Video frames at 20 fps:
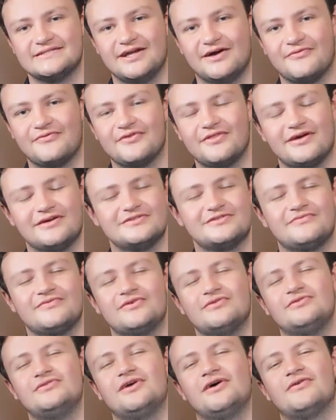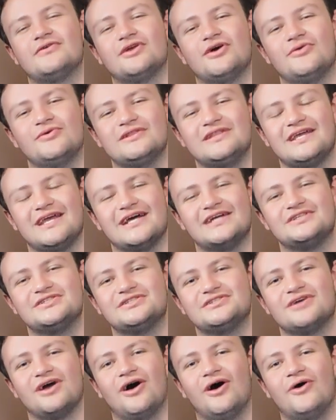Now, for those of you who don't know what the
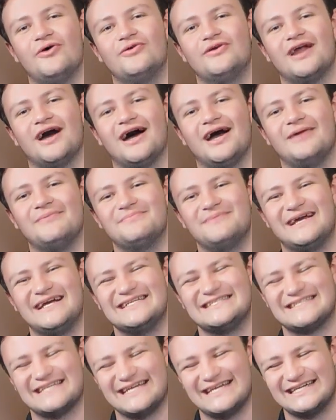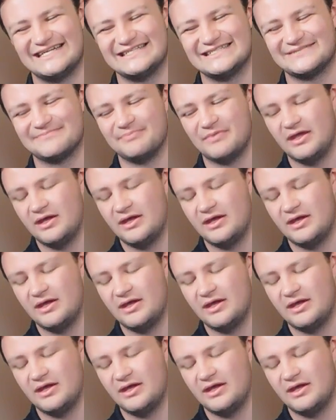Edge 09 bass is,